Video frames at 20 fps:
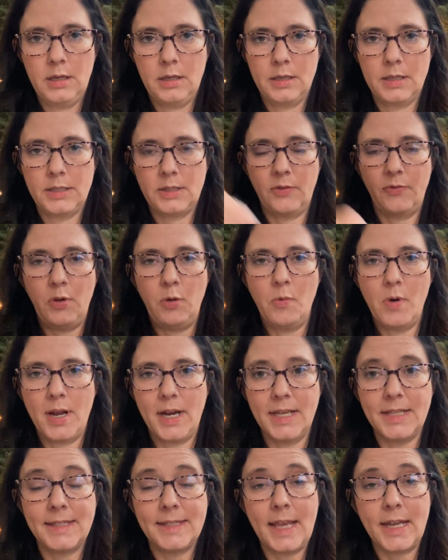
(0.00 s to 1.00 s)
So if you want
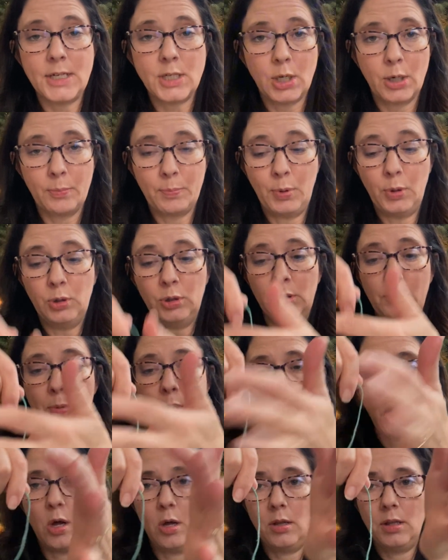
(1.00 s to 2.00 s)
a center pull
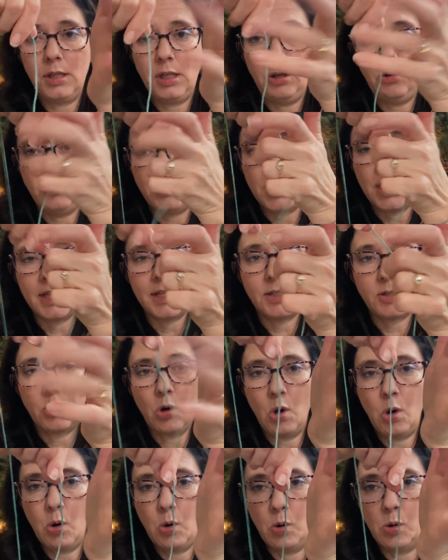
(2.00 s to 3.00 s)
ball, you just
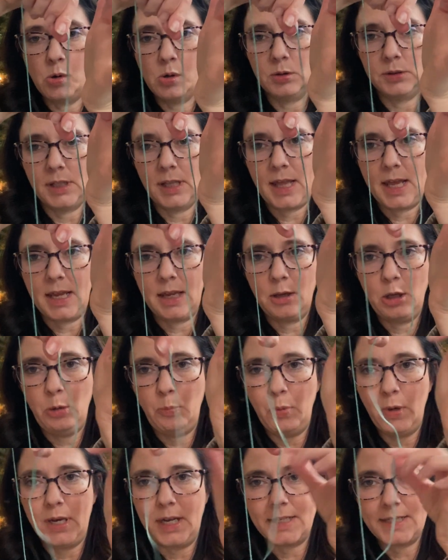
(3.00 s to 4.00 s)
hold, like you
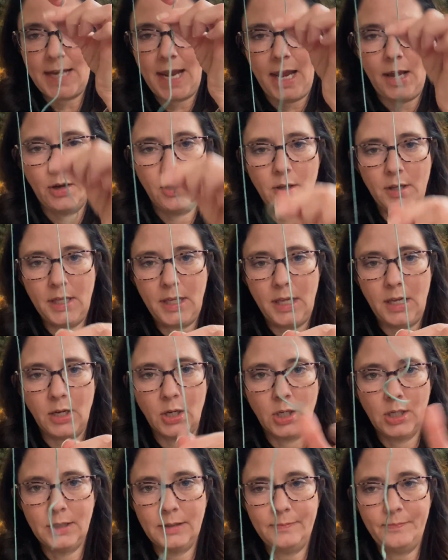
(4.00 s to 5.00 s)
put a tail
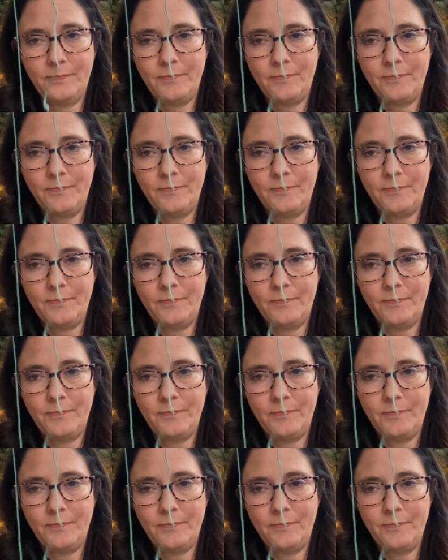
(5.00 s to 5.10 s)
here